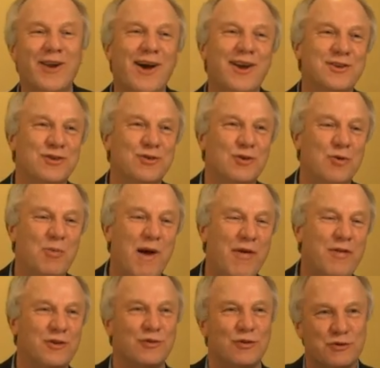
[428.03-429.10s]
like to talk
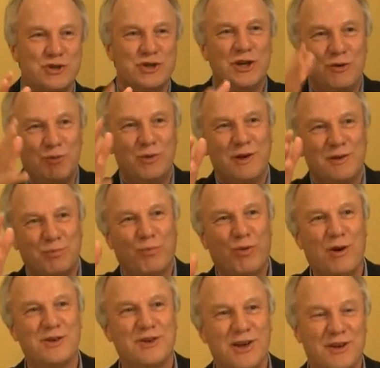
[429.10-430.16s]
about the sort of gee whiz
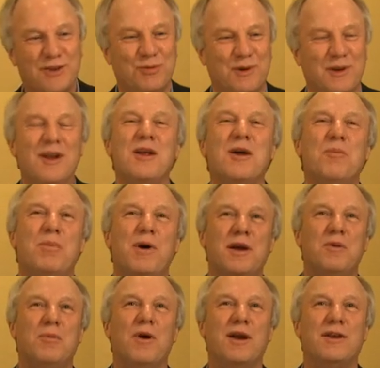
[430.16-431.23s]
projects with
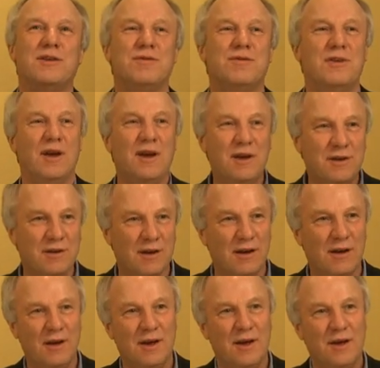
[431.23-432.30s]
petabytes of data.